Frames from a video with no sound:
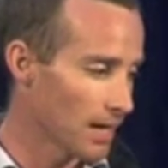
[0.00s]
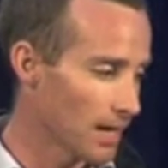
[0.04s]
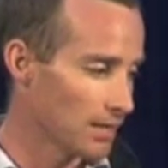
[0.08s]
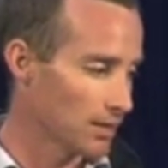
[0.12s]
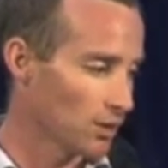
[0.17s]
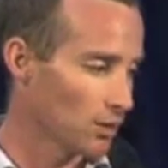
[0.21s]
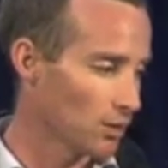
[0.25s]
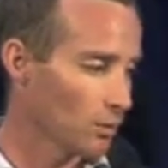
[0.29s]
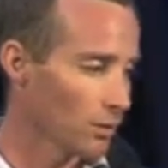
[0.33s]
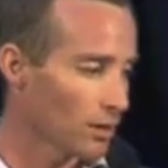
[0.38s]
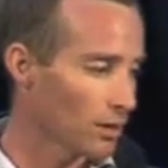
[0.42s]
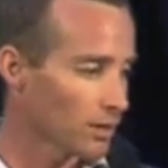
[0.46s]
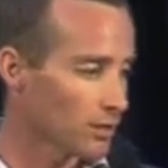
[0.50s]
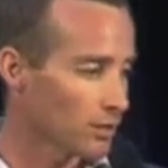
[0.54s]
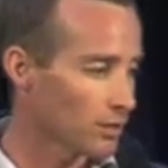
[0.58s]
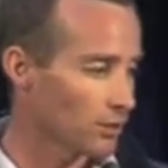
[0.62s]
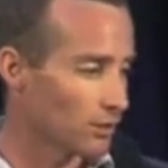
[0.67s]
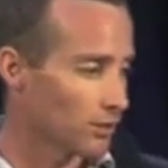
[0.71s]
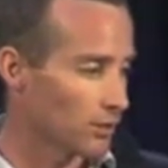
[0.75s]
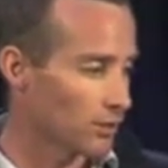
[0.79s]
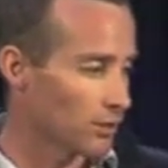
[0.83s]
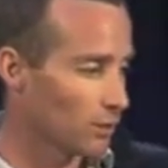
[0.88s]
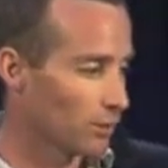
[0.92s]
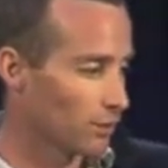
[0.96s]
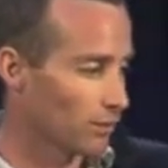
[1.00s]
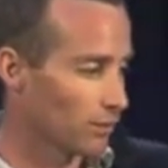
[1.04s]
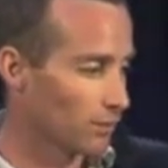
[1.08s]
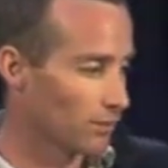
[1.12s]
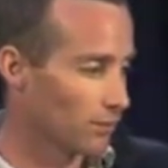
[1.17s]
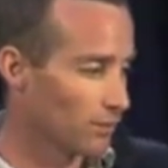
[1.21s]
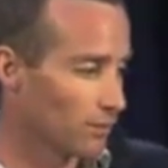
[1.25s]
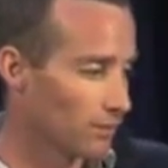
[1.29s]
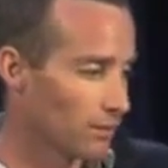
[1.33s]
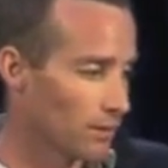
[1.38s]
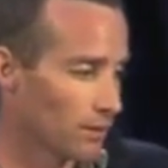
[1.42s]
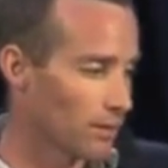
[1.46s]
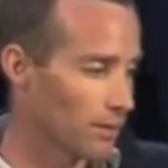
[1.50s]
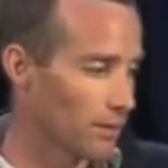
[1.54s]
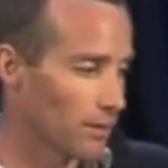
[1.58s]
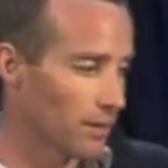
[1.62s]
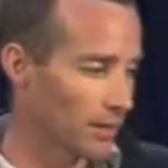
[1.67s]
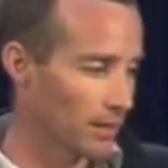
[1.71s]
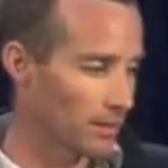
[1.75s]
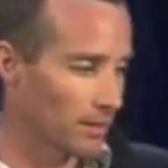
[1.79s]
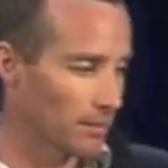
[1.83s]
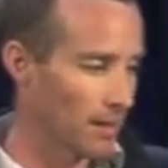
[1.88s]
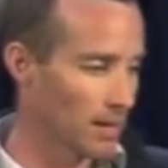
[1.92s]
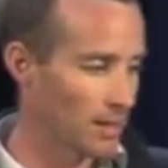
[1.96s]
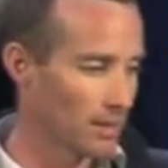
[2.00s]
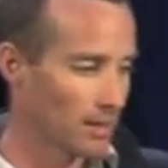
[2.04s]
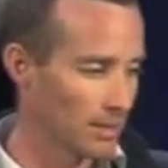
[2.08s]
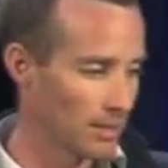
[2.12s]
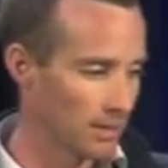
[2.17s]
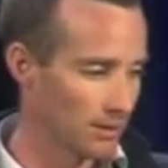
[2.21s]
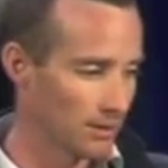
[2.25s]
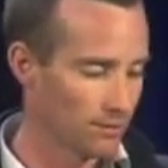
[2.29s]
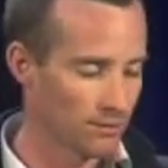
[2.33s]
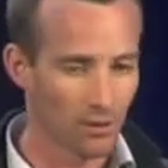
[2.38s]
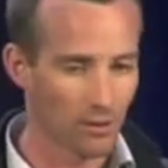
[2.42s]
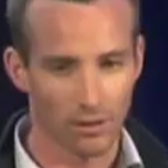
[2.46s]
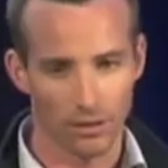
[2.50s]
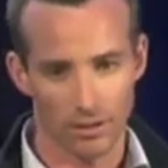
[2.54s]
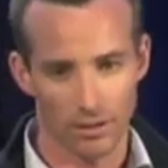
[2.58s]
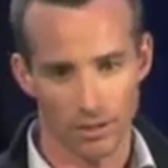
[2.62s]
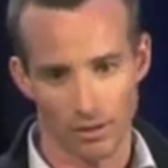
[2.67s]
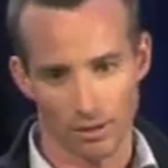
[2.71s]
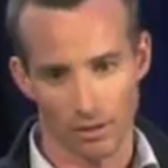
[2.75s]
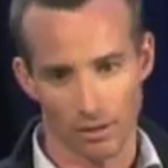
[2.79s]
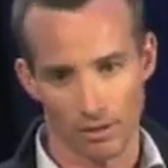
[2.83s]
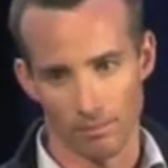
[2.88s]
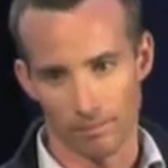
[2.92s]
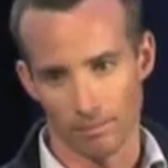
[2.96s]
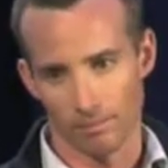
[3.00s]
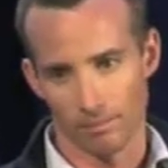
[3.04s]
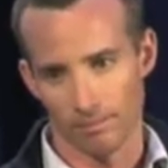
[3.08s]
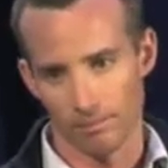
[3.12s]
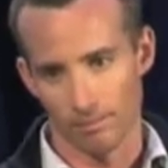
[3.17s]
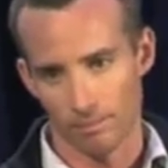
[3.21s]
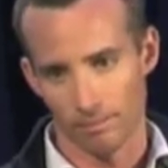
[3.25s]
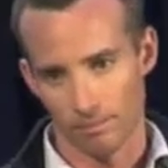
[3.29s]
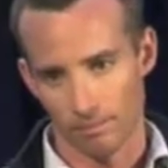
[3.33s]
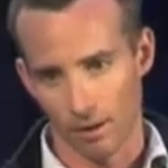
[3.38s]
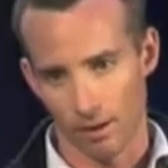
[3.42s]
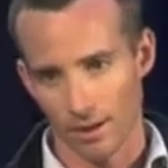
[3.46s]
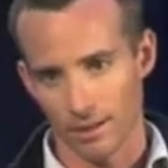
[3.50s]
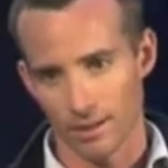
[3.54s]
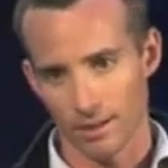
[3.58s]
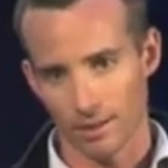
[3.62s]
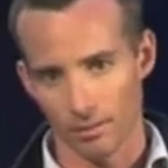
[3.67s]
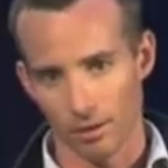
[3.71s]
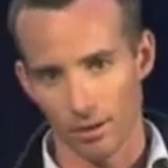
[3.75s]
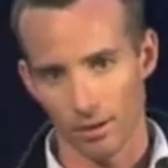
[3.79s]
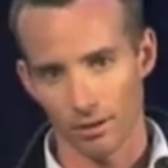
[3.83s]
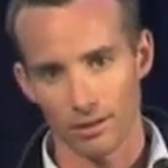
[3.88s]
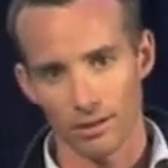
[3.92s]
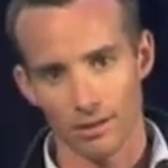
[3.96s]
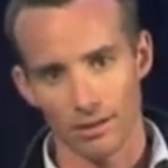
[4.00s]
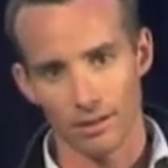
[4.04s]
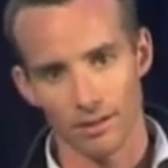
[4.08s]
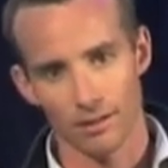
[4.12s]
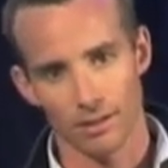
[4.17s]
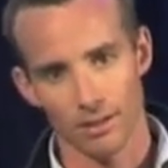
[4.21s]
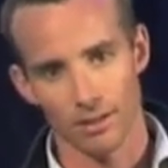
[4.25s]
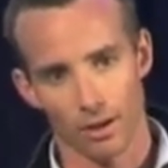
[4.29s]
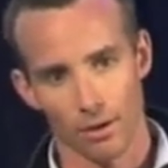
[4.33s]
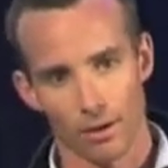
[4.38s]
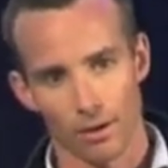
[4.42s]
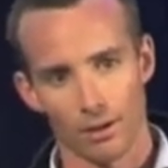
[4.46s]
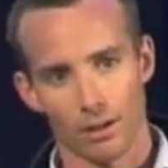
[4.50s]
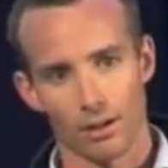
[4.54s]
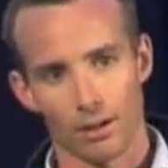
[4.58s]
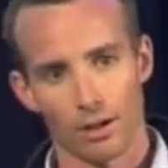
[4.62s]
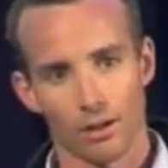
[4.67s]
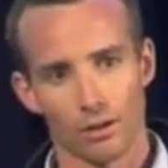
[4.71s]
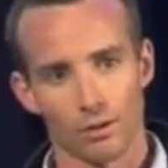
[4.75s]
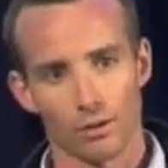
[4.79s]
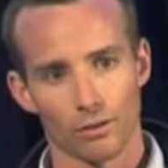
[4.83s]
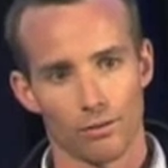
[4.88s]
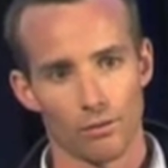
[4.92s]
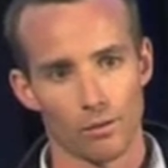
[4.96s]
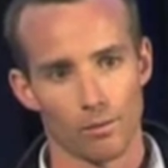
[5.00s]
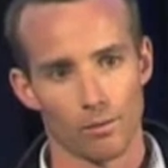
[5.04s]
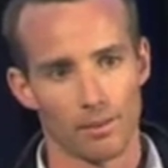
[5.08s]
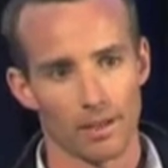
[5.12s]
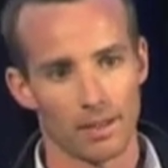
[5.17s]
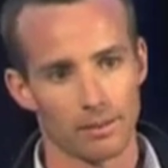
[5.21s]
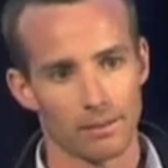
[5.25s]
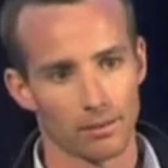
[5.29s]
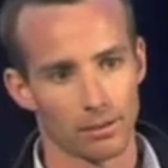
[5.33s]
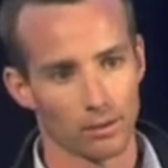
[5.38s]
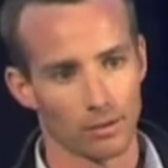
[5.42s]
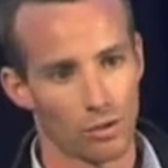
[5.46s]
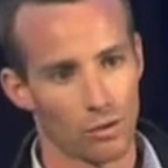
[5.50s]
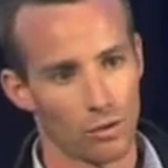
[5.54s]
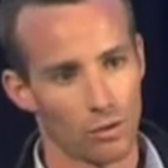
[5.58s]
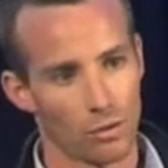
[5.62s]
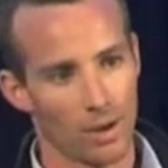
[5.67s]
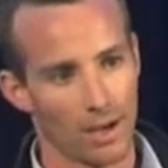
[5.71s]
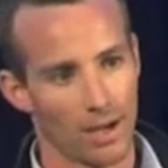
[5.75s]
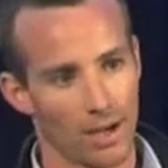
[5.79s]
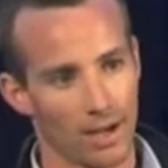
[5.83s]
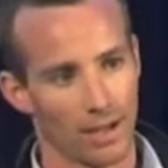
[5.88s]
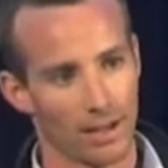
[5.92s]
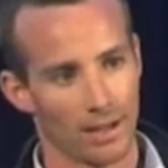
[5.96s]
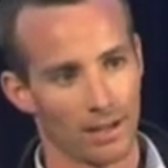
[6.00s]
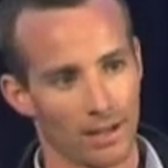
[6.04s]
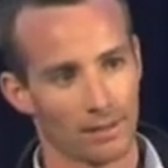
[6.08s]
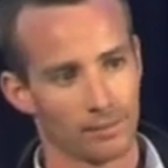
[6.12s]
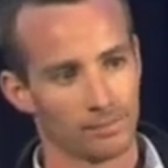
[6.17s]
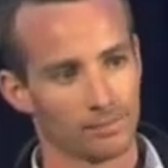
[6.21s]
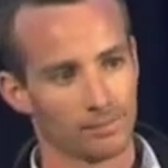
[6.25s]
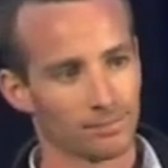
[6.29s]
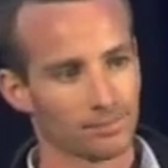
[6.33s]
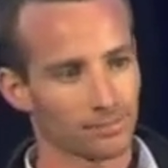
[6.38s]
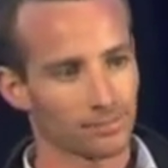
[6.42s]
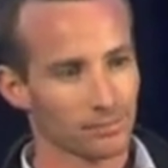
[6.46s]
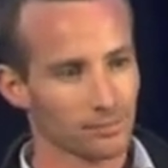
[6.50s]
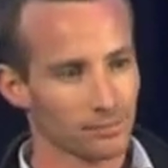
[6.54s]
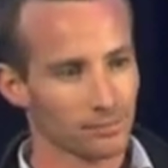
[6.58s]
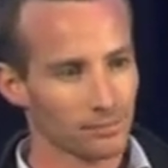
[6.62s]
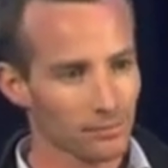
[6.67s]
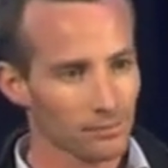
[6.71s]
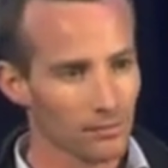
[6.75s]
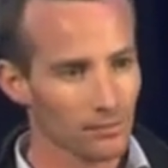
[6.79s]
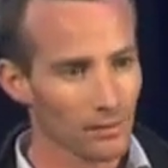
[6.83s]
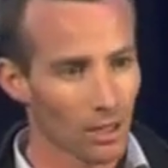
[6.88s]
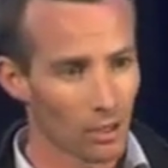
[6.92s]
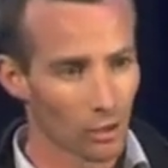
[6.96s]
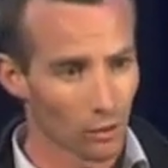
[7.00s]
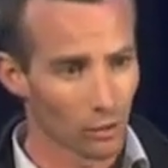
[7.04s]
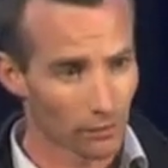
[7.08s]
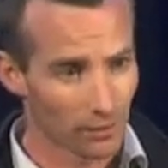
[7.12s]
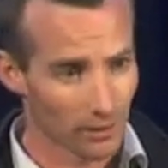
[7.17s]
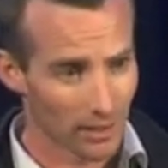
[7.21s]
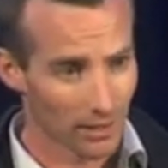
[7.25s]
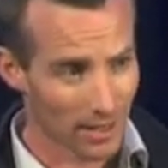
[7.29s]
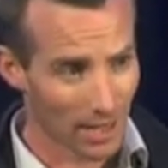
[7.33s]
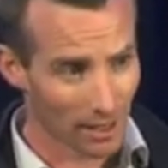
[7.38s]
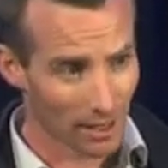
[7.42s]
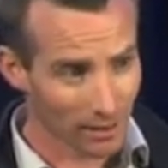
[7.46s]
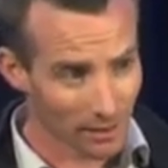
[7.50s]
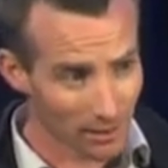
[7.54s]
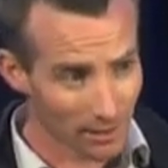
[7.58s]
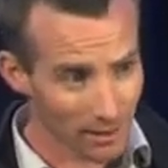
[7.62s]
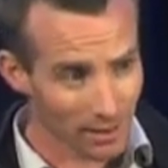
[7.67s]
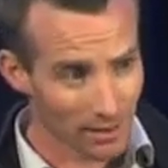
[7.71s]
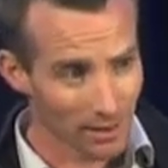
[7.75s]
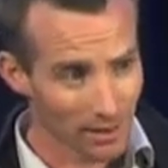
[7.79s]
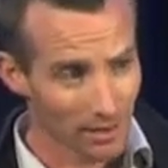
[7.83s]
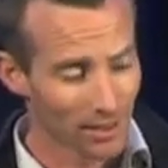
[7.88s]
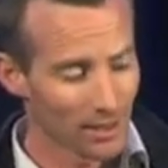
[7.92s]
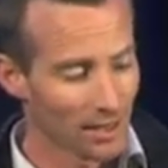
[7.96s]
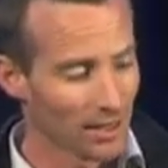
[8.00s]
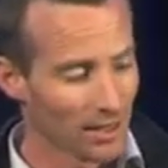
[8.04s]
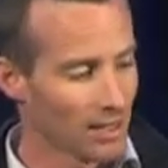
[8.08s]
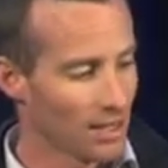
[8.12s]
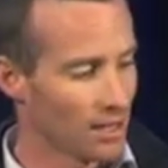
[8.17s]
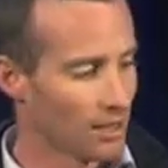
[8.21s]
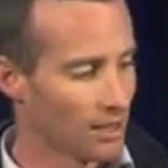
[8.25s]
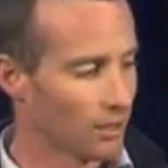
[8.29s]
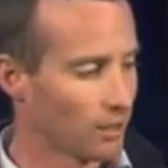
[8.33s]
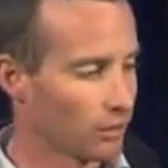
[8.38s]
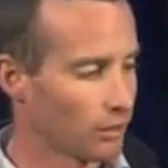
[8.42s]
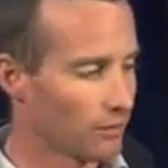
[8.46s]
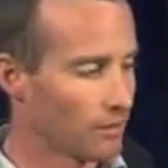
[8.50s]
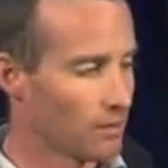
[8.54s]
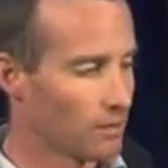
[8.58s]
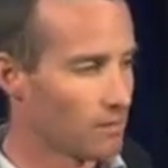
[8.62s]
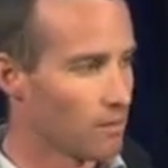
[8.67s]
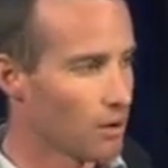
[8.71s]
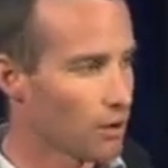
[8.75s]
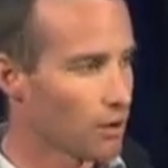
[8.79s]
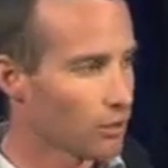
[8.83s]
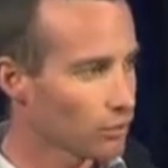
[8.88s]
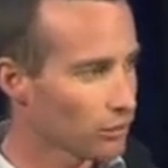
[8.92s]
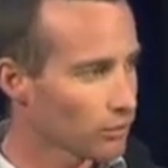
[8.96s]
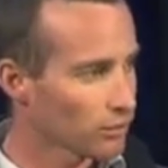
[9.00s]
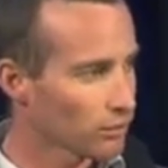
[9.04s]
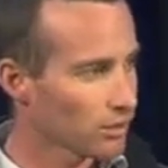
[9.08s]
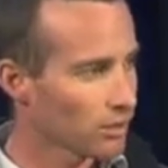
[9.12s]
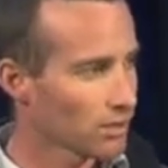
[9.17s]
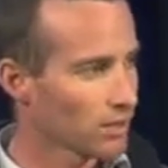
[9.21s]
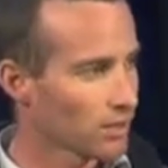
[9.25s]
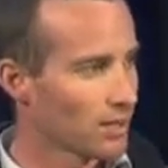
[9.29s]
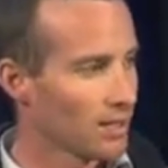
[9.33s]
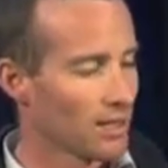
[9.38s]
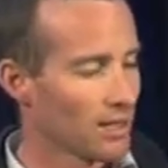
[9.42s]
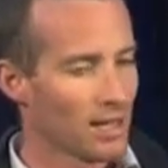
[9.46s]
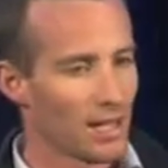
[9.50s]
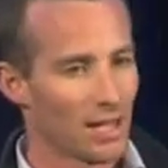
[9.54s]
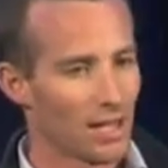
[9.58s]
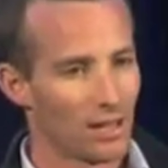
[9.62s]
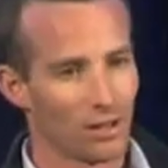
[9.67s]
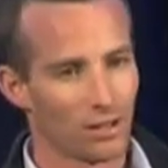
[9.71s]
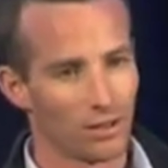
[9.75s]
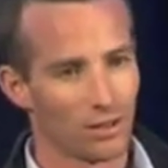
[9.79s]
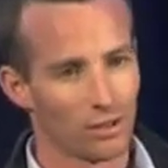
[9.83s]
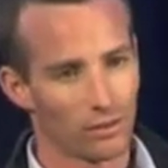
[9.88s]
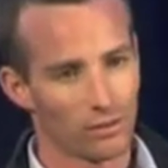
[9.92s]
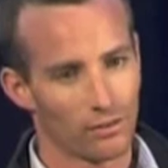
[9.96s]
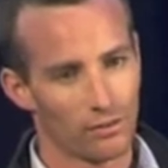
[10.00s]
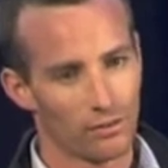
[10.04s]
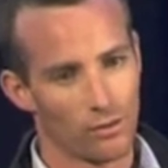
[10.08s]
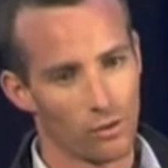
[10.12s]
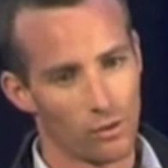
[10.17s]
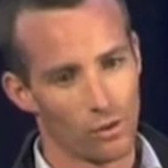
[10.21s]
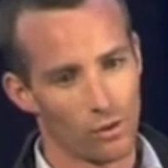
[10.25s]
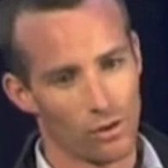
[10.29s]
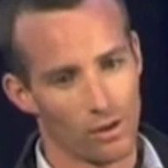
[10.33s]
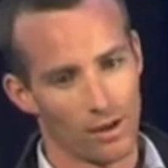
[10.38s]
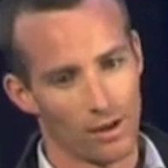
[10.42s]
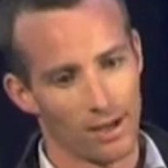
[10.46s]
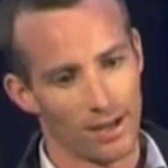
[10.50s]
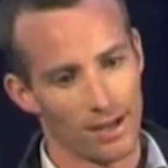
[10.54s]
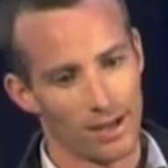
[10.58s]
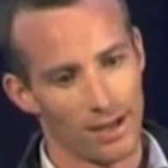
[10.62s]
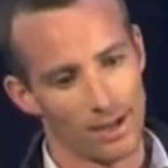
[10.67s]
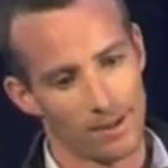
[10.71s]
so what I sort of think about is focusing on bright spots. So I look for people I look for talent, and I look for models, and I look for